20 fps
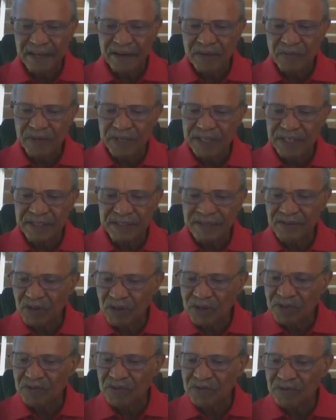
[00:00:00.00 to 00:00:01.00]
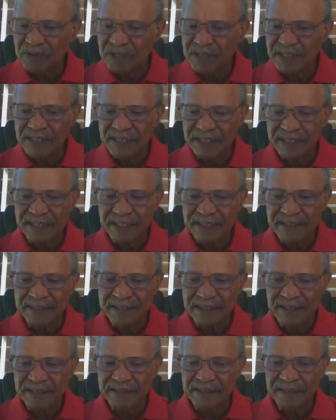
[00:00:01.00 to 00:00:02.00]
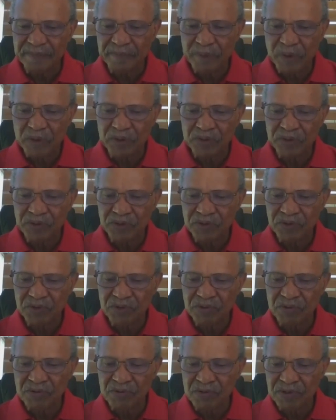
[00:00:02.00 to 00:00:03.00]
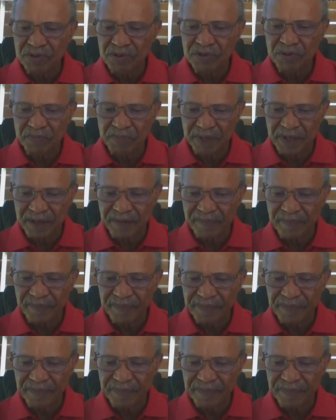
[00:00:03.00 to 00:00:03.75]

which is not what it is supposed to, to be.